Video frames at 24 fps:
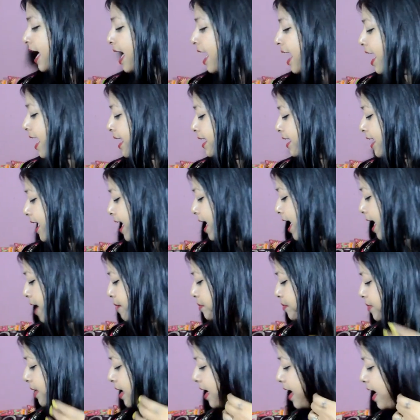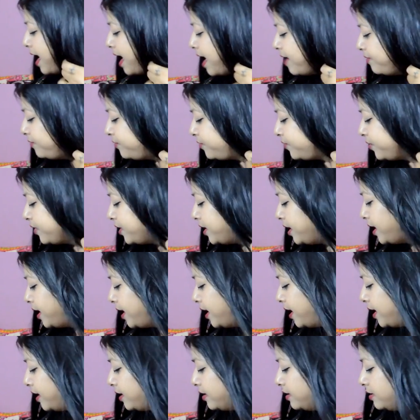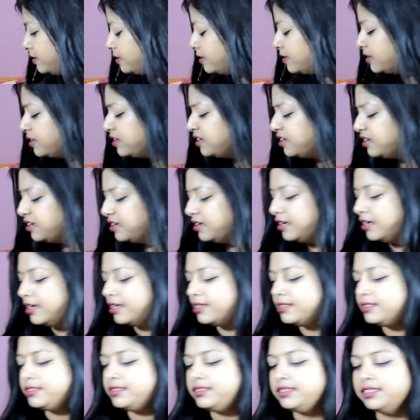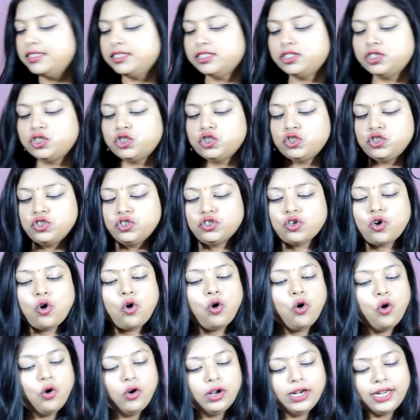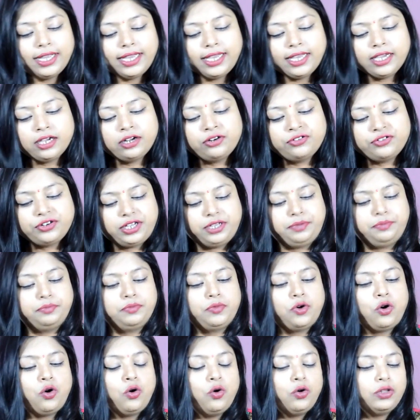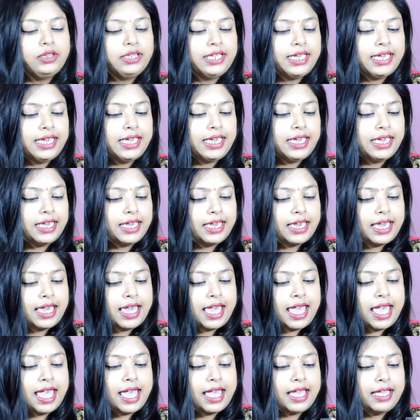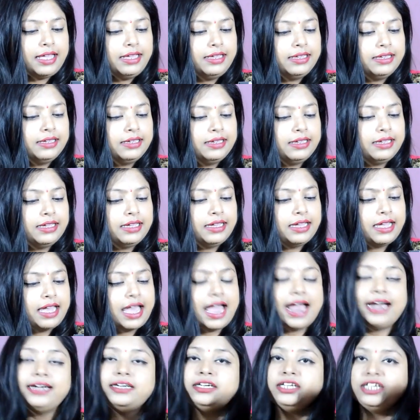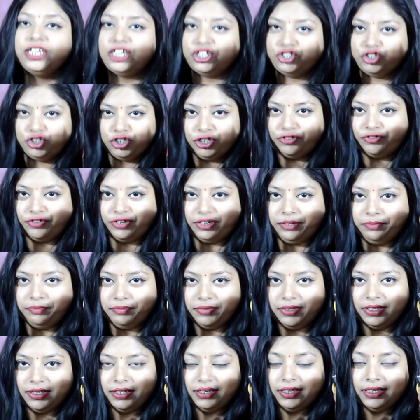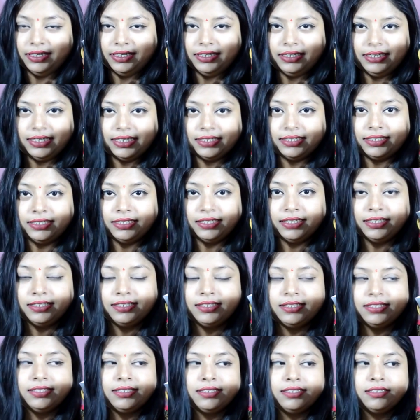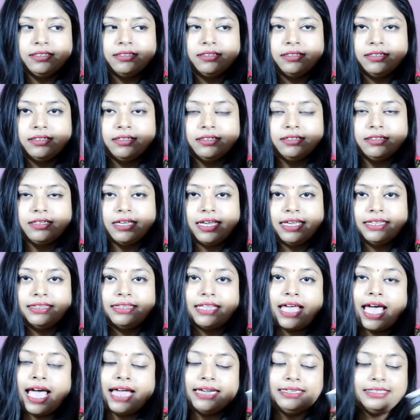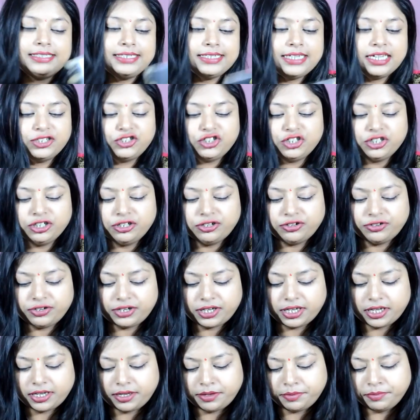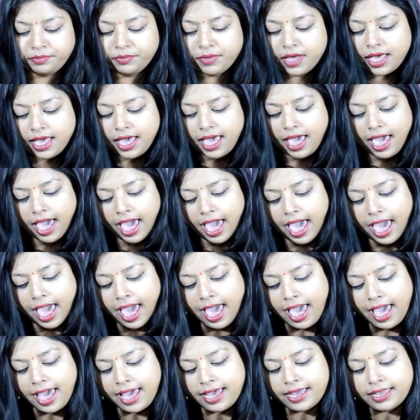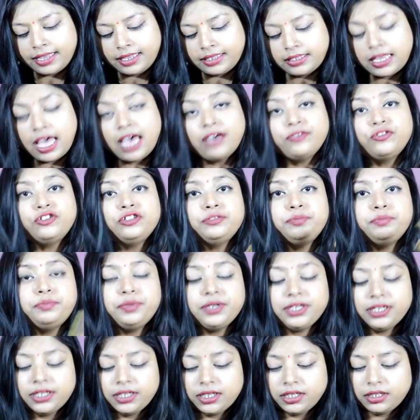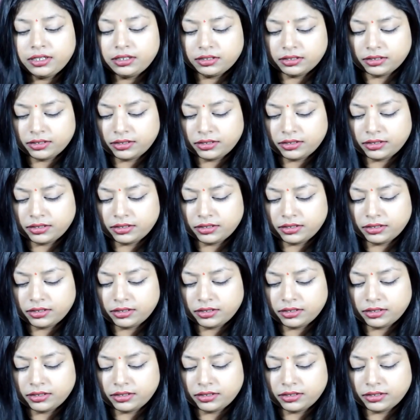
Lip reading: I am having is this Olay cream, Olay anti-aging cream. Yes, it's an anti-aging cream, and I would be